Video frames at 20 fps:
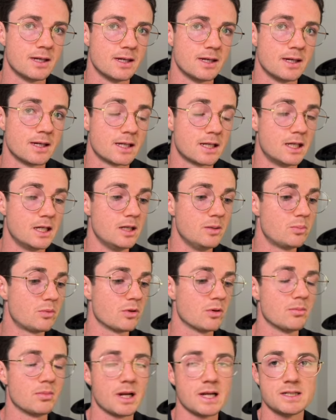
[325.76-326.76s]
Keep
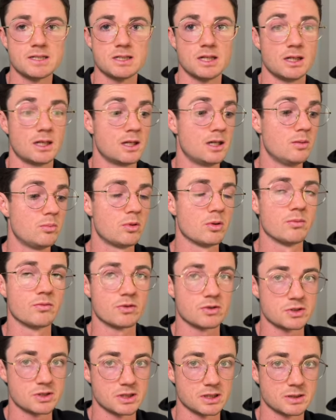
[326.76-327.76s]
them, let's say keep them
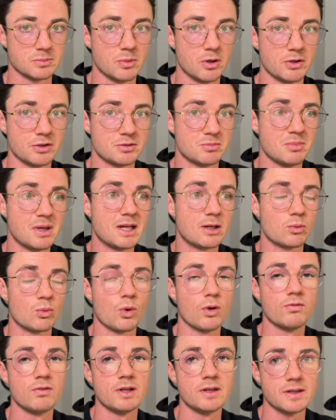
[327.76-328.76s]
for 6 months, make
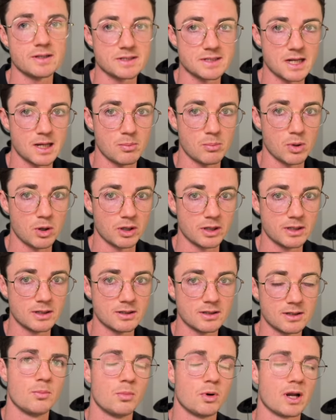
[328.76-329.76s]
roughly the same
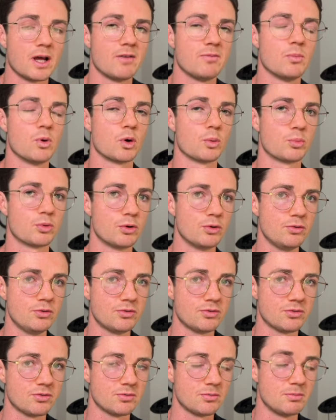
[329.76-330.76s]
money, but have more
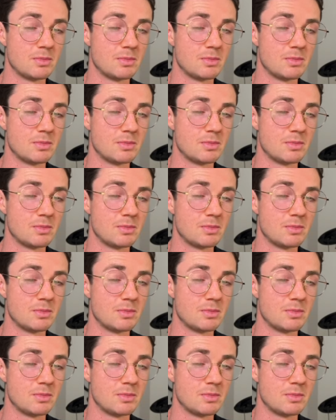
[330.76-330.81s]
proof.